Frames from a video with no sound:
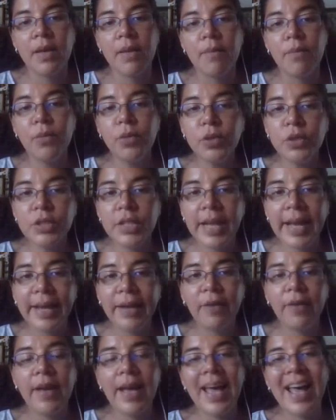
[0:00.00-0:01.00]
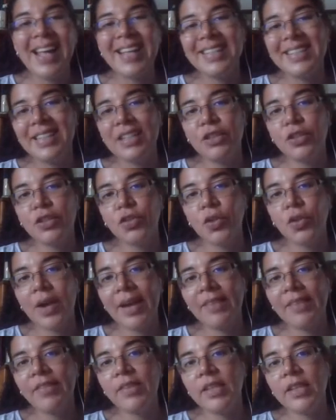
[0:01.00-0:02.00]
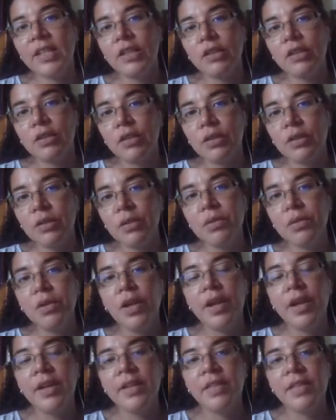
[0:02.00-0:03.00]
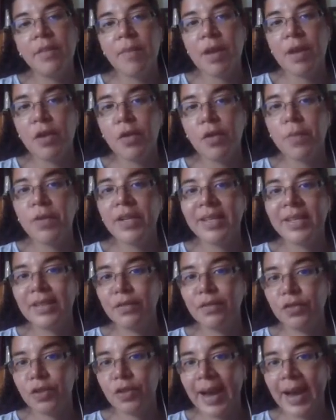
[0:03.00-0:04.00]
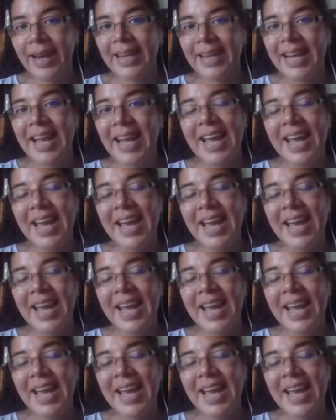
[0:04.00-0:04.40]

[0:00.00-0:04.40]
motile as they're traveling through the male reproductive tract,